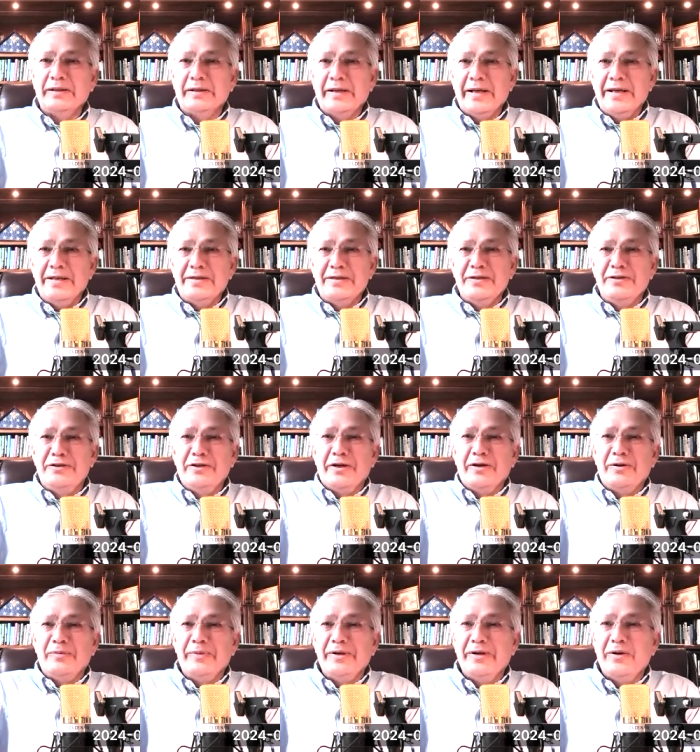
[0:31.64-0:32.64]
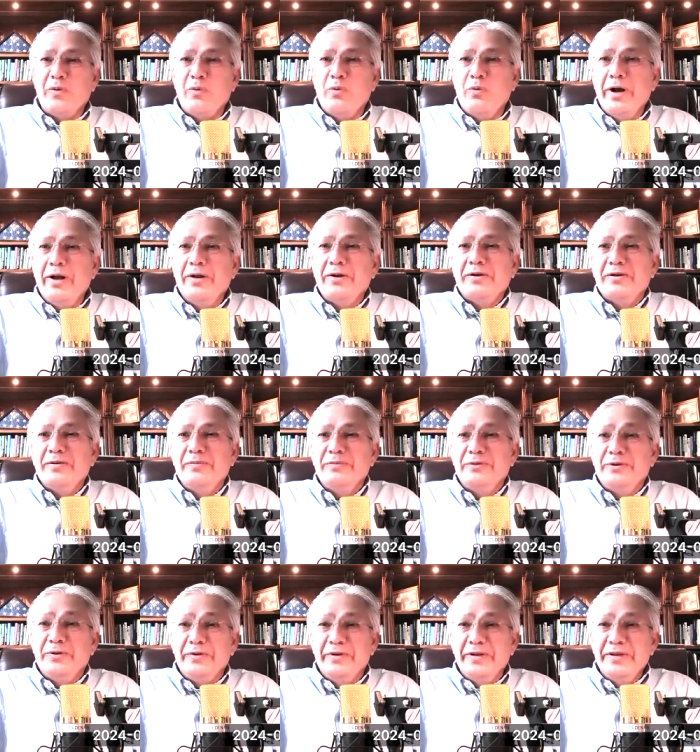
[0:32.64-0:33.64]
Ladies and gentlemen,
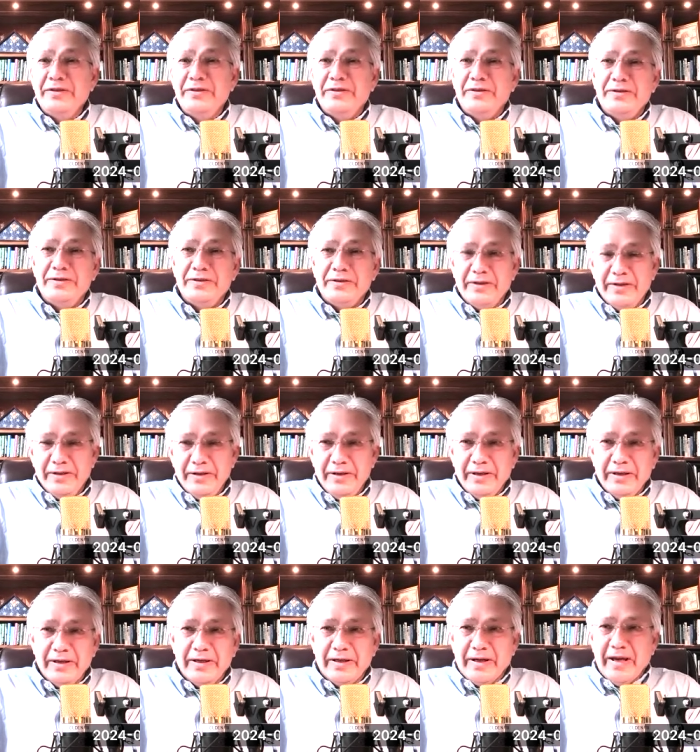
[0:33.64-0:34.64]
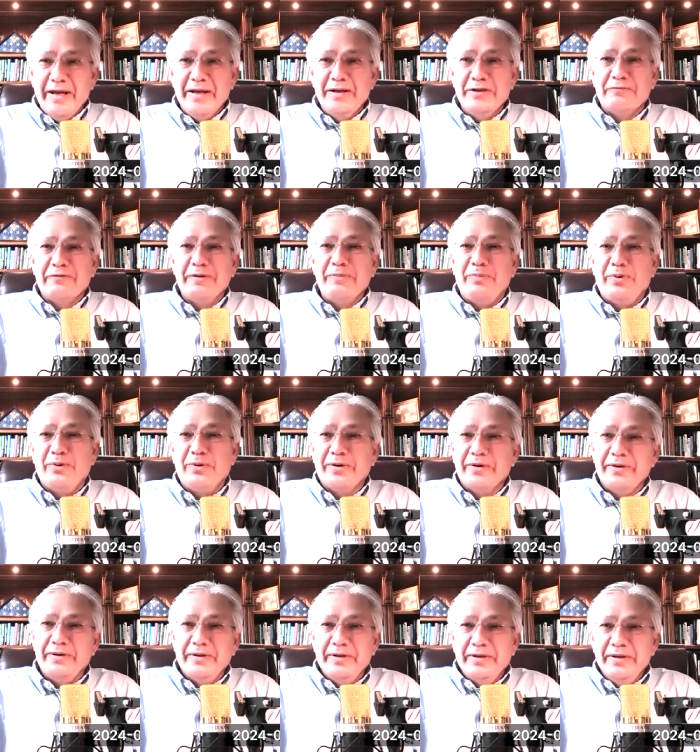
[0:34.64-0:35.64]
welcome to this King's
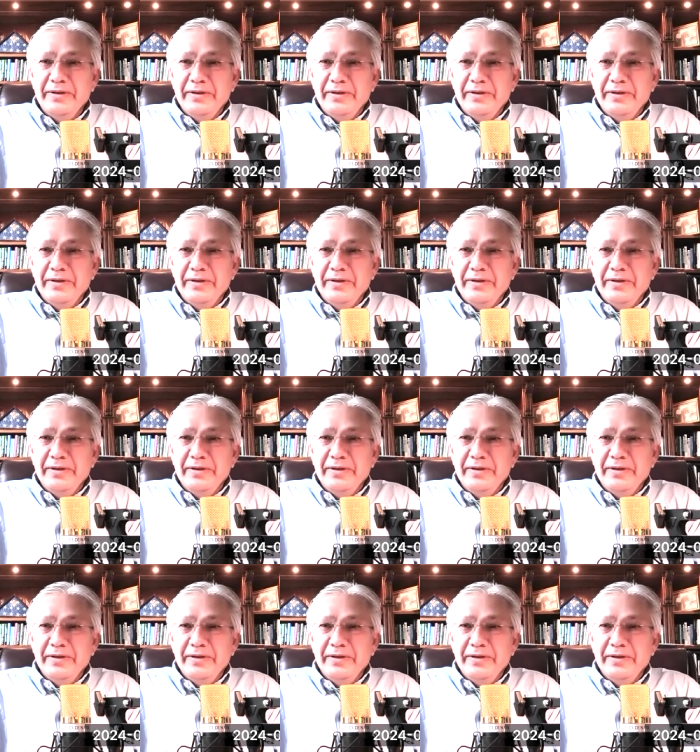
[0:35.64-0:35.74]
Report.